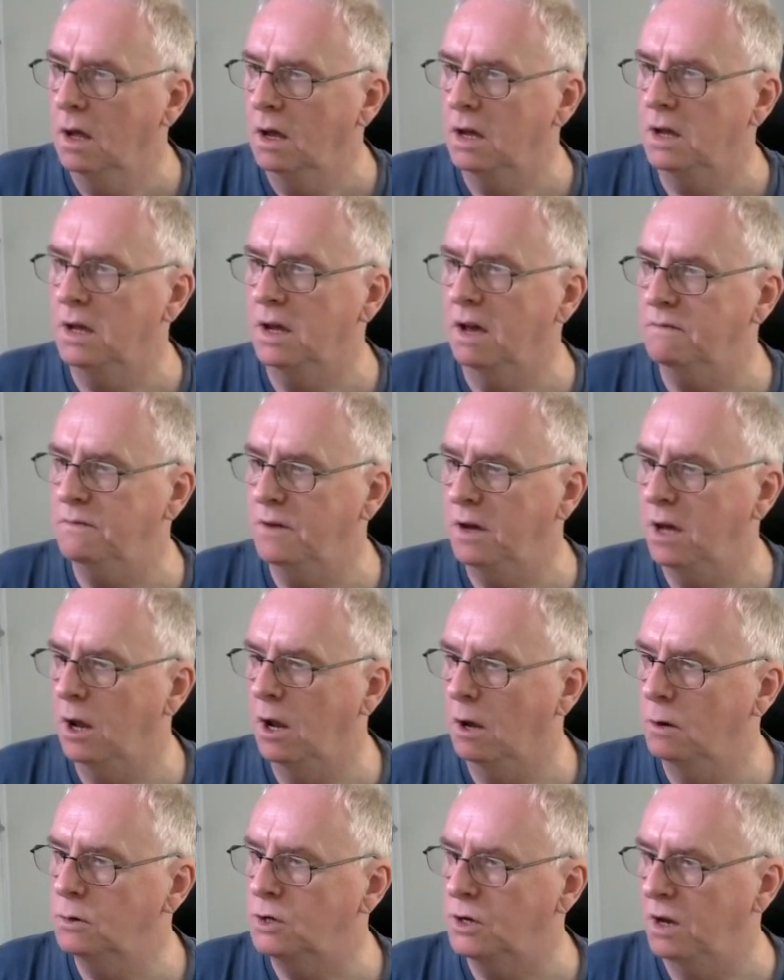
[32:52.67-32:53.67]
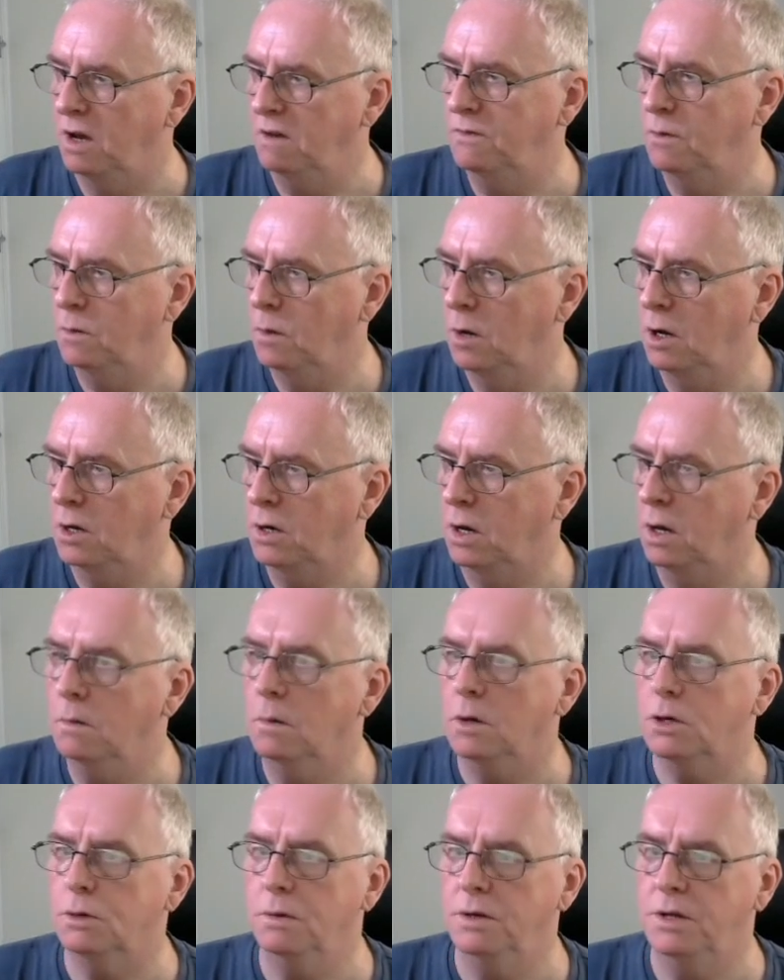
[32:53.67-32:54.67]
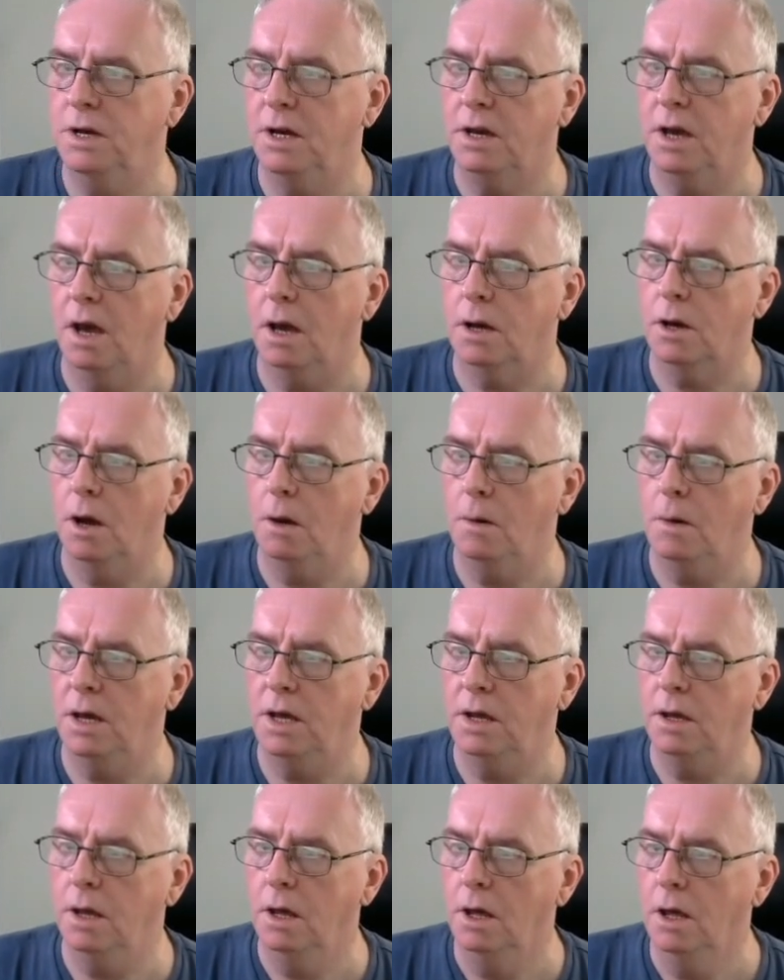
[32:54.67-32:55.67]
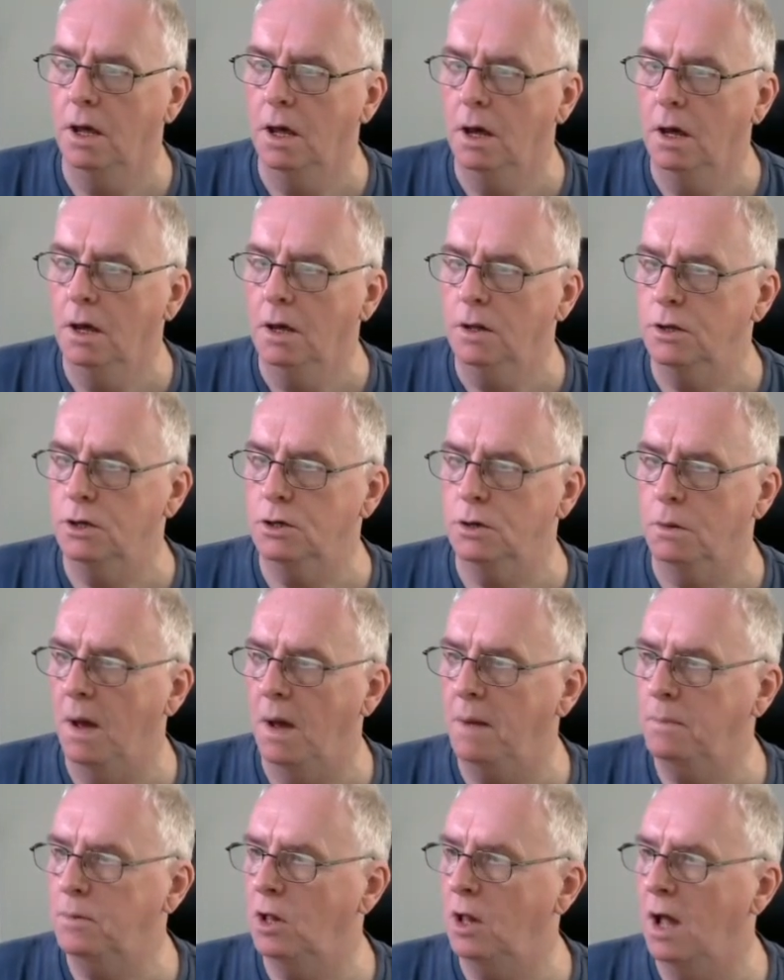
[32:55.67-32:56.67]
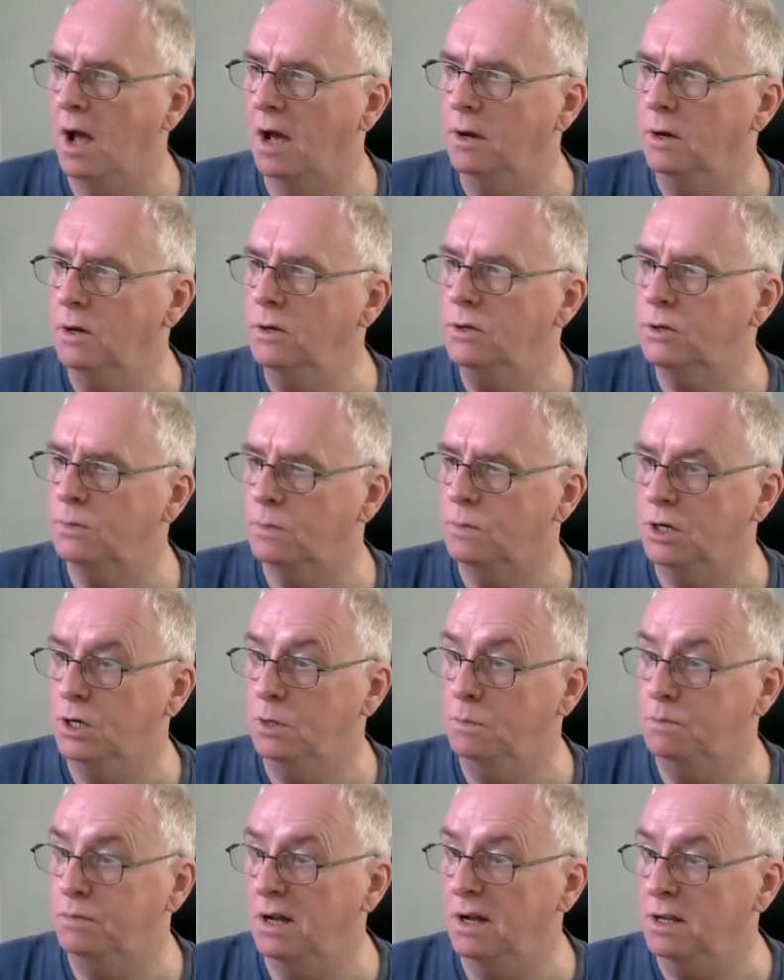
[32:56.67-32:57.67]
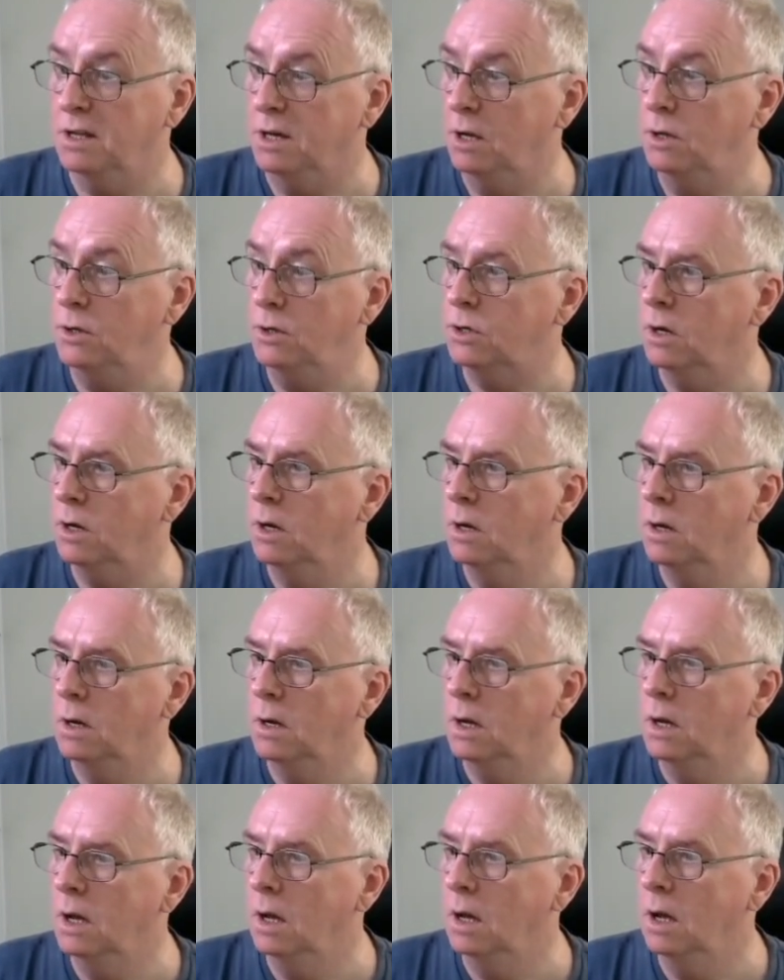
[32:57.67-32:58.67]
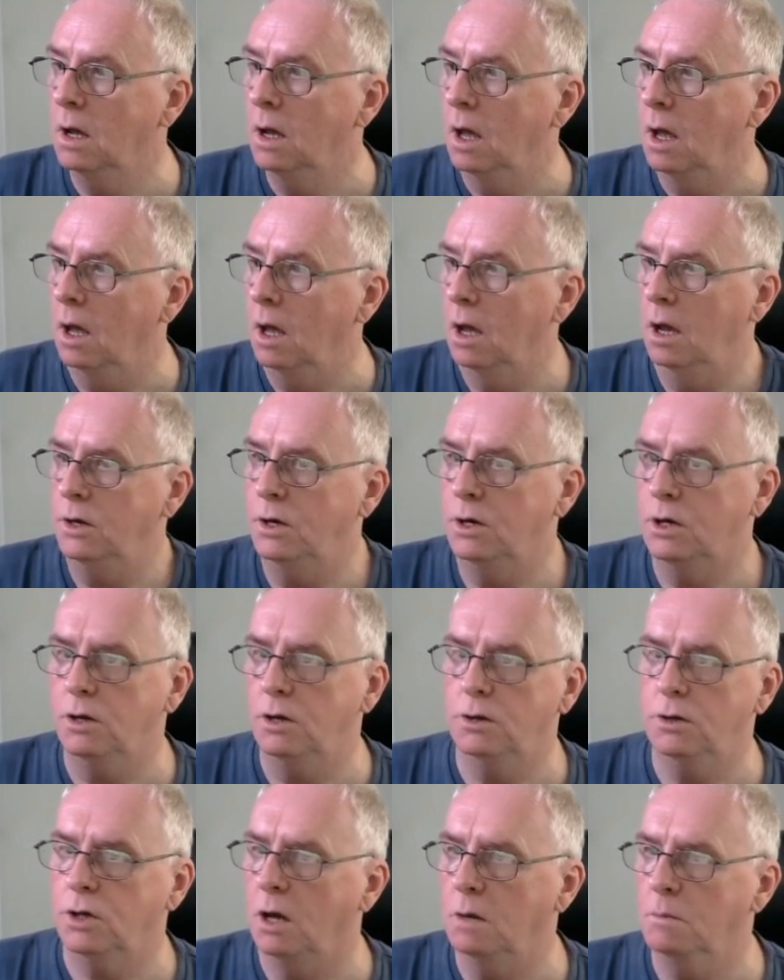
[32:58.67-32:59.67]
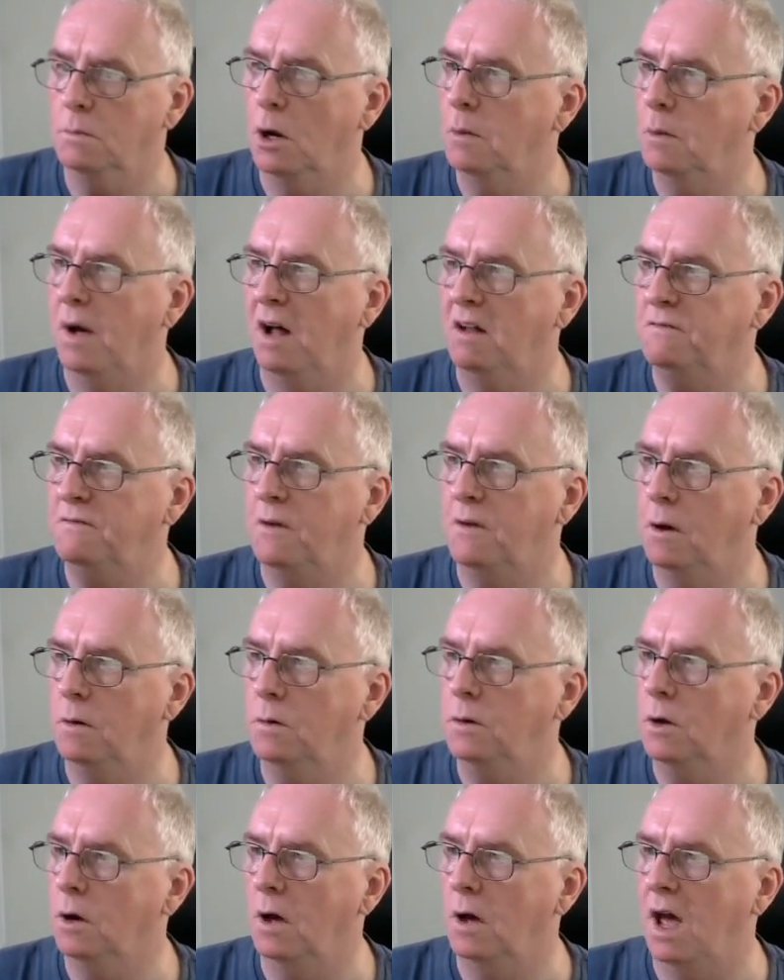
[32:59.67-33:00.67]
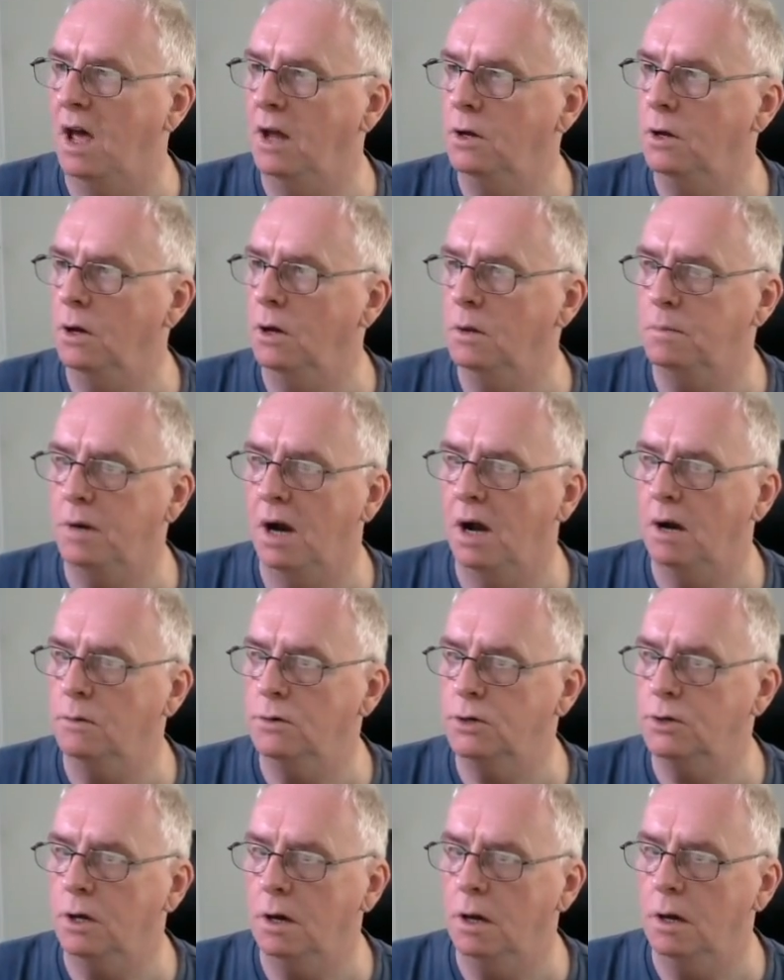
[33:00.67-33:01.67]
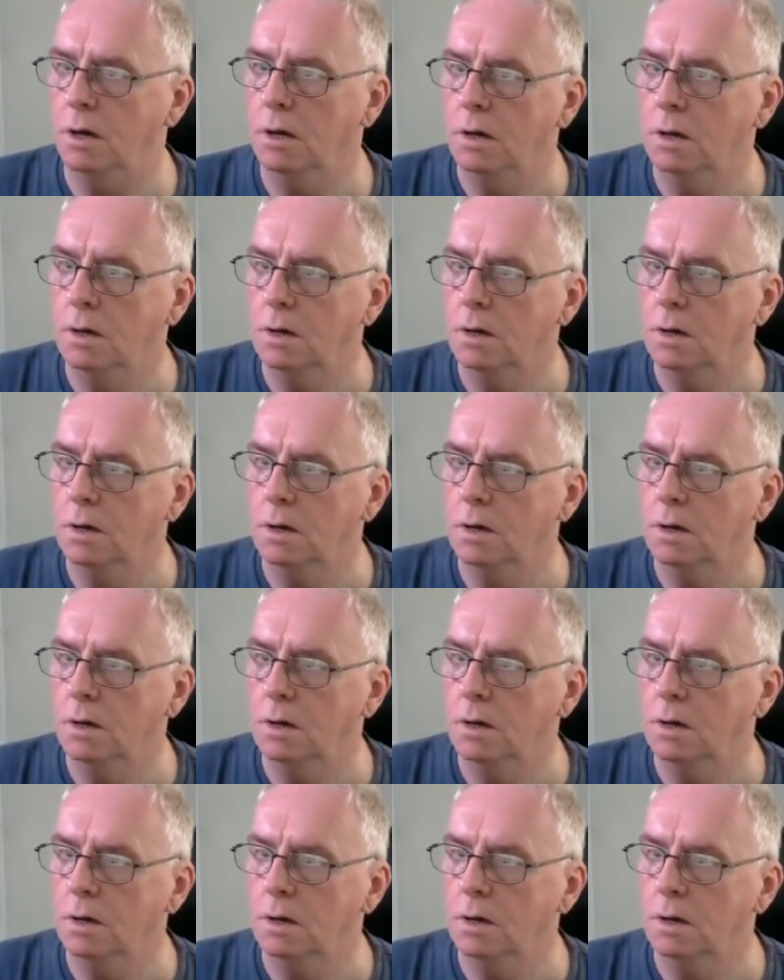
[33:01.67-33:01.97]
can get VNO Saver working, which we did get going. There's a web client, which is brilliant. You can use it on a mobile phone or any other browser.